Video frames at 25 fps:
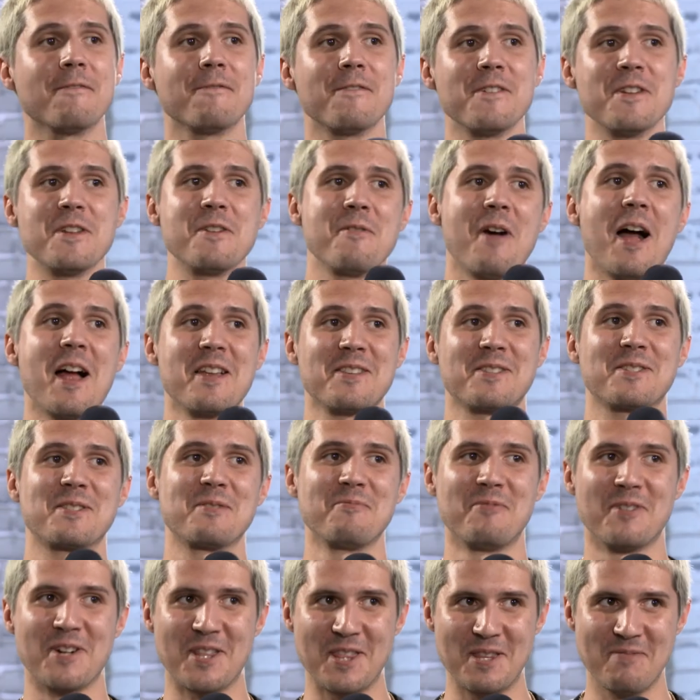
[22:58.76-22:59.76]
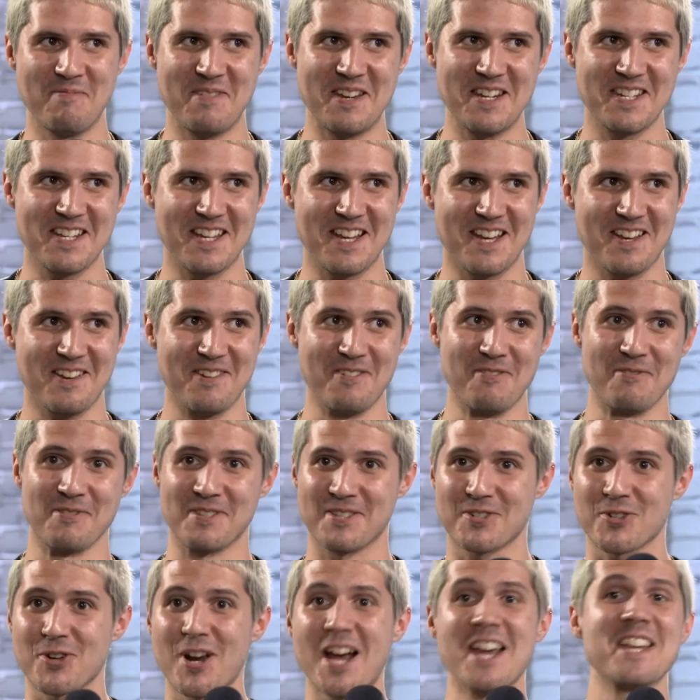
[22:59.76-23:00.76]
for you as someone in the media
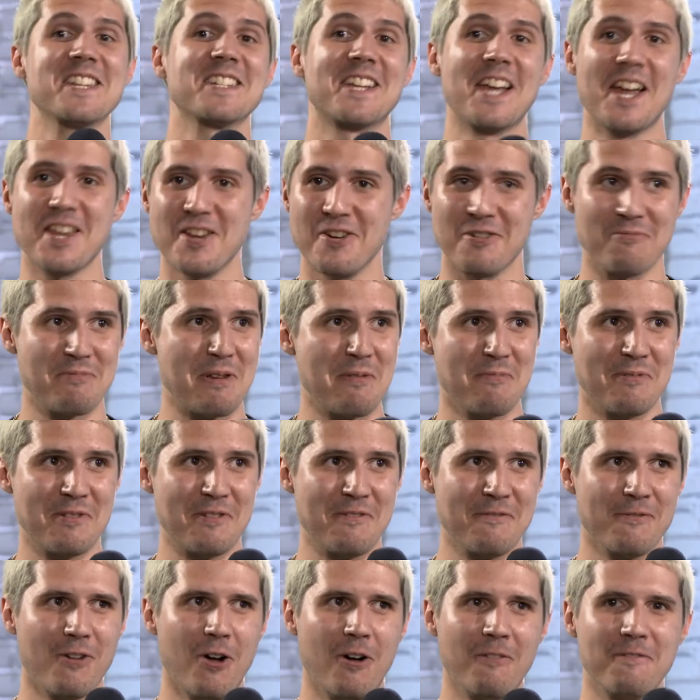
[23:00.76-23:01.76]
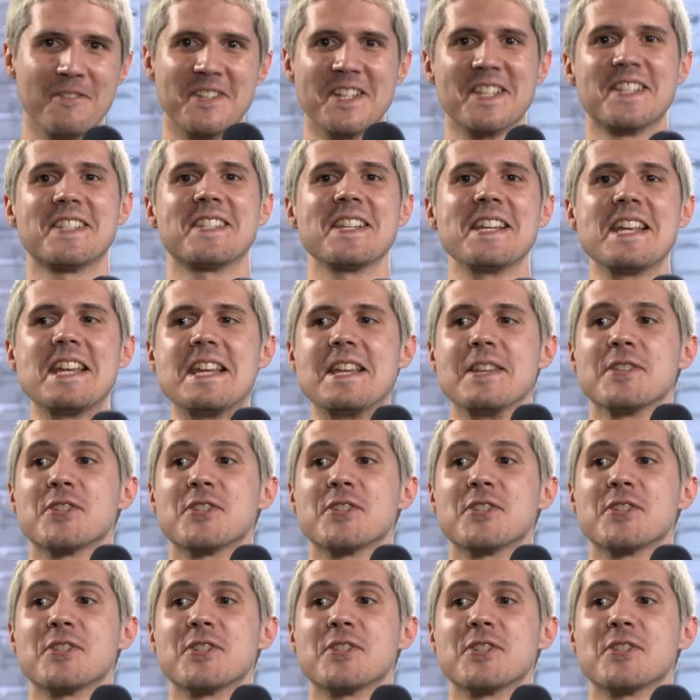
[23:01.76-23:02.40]
who's trying to get young people involved to see